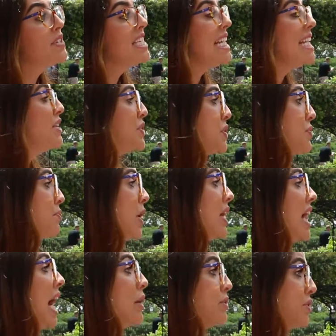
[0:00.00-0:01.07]
of tea to the
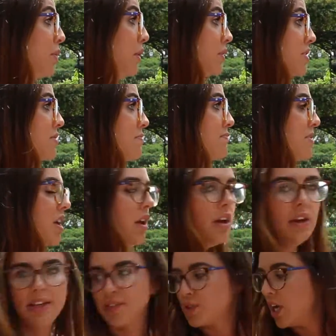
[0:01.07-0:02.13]
royal household.
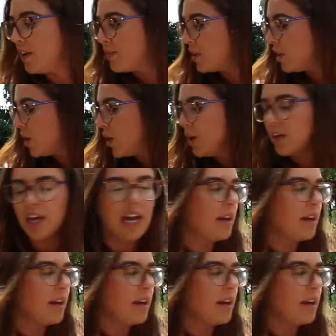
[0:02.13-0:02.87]
So if you look,